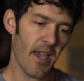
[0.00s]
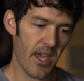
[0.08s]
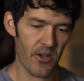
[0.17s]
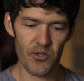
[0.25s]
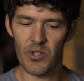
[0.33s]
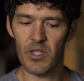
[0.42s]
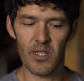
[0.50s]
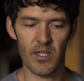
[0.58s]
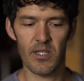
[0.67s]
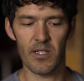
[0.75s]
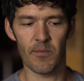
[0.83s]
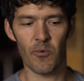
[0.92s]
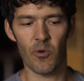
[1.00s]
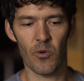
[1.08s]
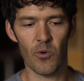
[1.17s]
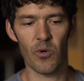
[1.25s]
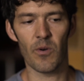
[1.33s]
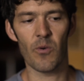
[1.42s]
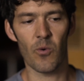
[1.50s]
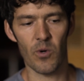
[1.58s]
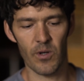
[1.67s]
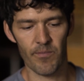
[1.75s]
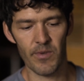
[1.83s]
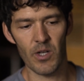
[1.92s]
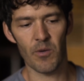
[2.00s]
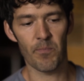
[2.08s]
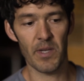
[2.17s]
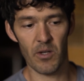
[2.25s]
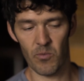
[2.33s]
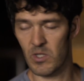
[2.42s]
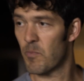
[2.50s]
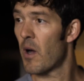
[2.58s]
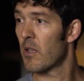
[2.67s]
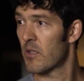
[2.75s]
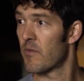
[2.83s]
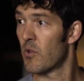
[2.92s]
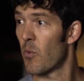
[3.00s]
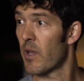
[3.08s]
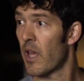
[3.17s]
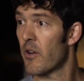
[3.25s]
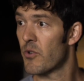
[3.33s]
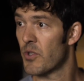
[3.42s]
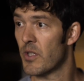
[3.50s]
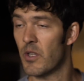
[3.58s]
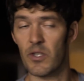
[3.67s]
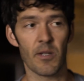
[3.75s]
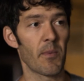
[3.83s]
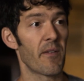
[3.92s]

energy system or you know, being responsive to one energy system.